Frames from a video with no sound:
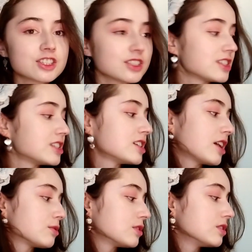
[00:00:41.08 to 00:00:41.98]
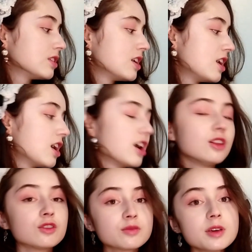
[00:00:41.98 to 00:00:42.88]
just in general, a
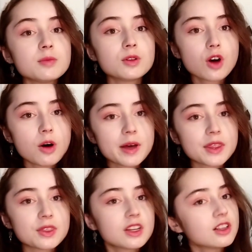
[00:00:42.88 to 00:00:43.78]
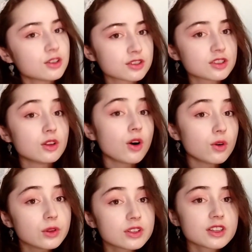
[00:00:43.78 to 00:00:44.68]
lot of people comment that it looks a lot
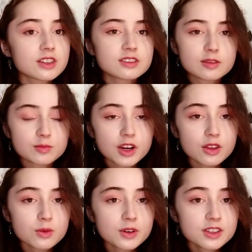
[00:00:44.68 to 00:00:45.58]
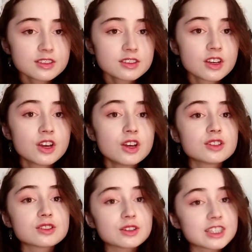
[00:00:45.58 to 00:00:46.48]
older than some of my other ones.
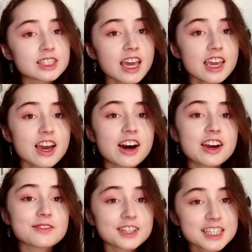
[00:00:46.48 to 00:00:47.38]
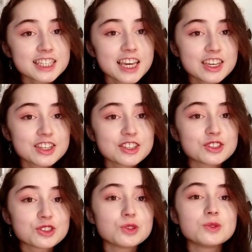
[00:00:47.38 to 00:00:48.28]
So today I have undertaken
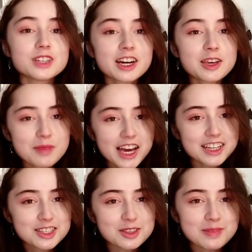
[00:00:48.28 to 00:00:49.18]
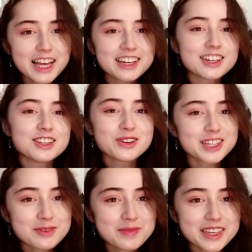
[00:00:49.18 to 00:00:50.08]
to dye it back to the black I know it
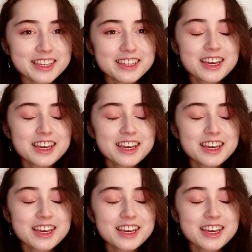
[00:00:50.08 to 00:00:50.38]
can be.